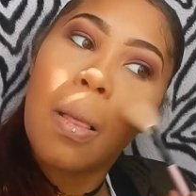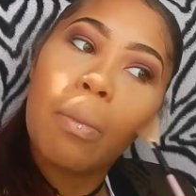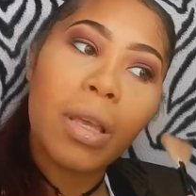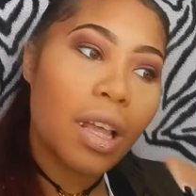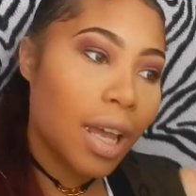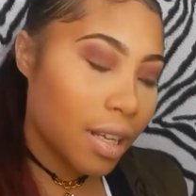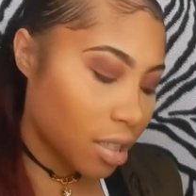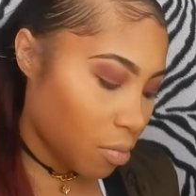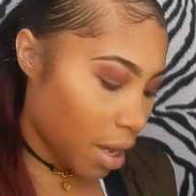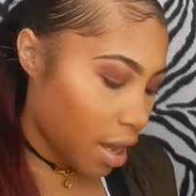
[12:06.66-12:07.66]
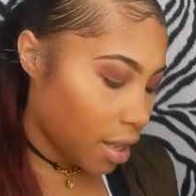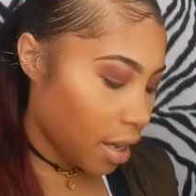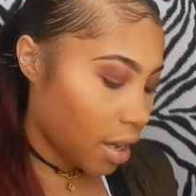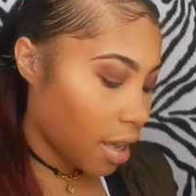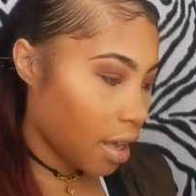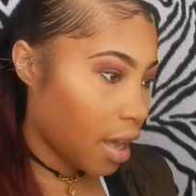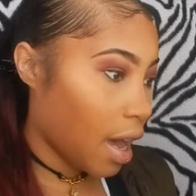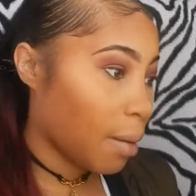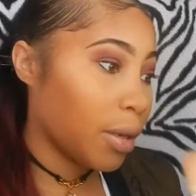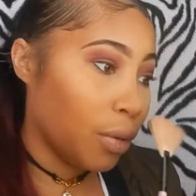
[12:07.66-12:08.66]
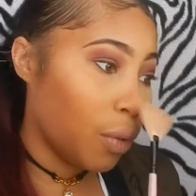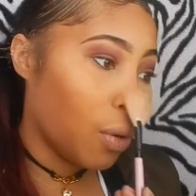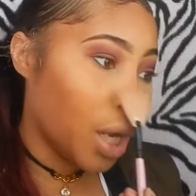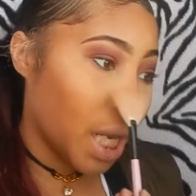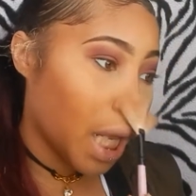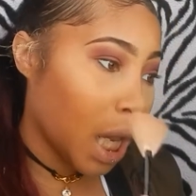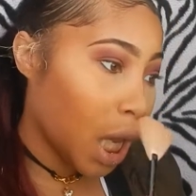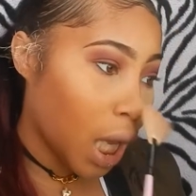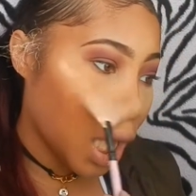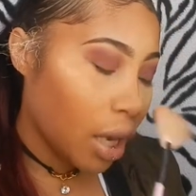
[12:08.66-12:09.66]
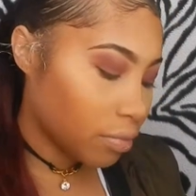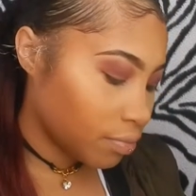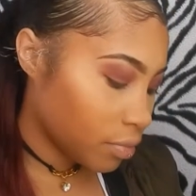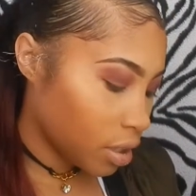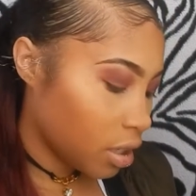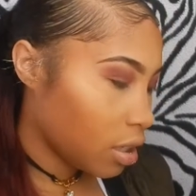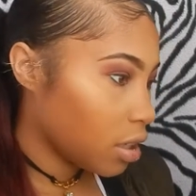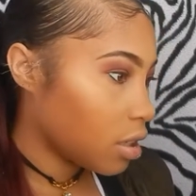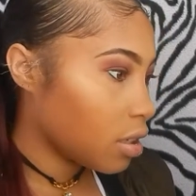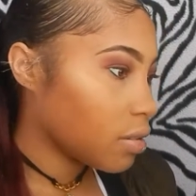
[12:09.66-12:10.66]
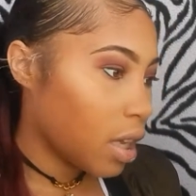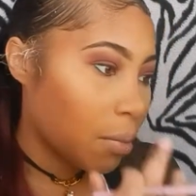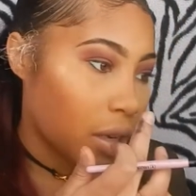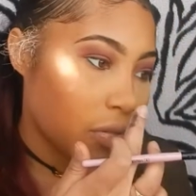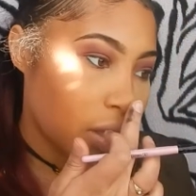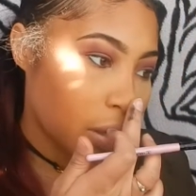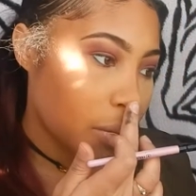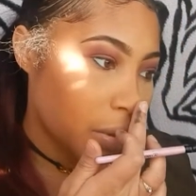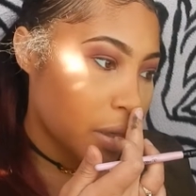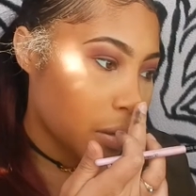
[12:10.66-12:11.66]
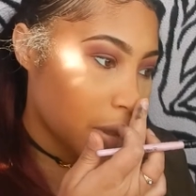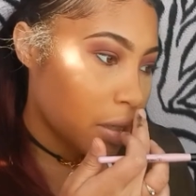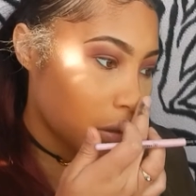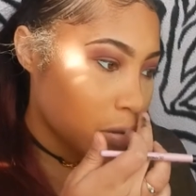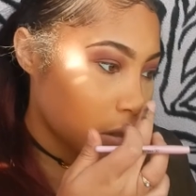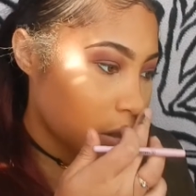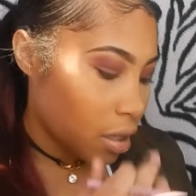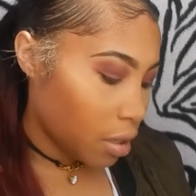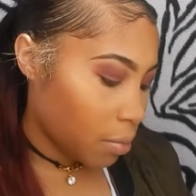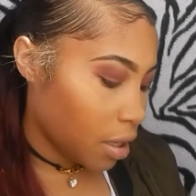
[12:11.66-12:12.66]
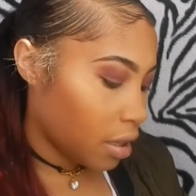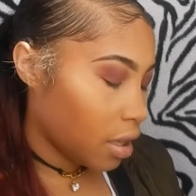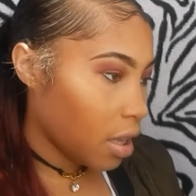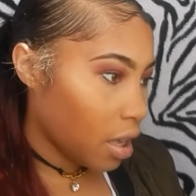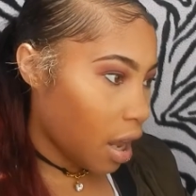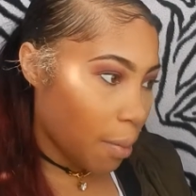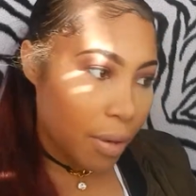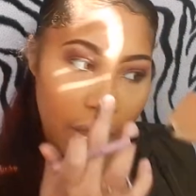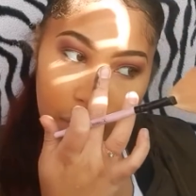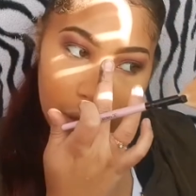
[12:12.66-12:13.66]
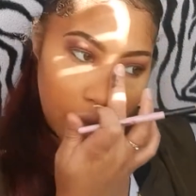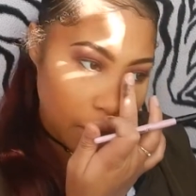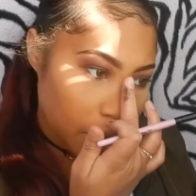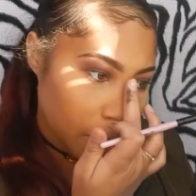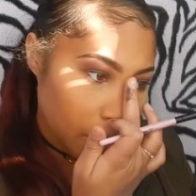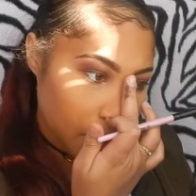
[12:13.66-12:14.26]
But yeah, like I said, my highlight, I be going in. Take my finger, put it on my nose tip, and then I put it right here.